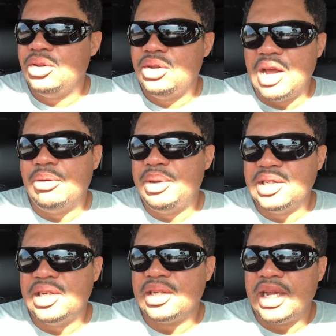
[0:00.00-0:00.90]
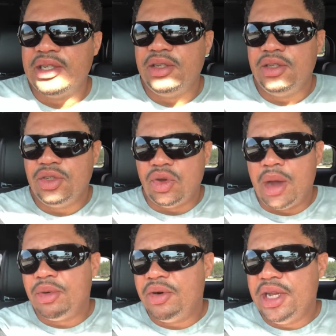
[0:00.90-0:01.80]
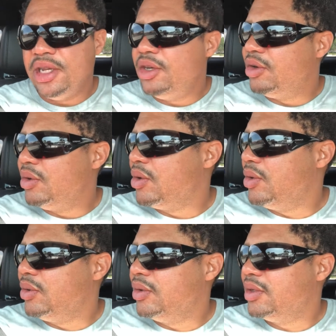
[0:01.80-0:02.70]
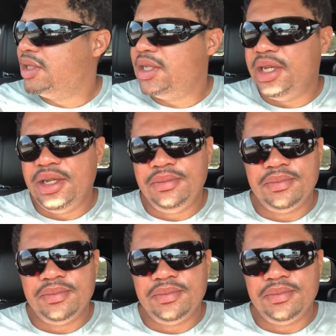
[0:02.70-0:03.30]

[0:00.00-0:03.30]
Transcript: you have a business license to operate in your local city.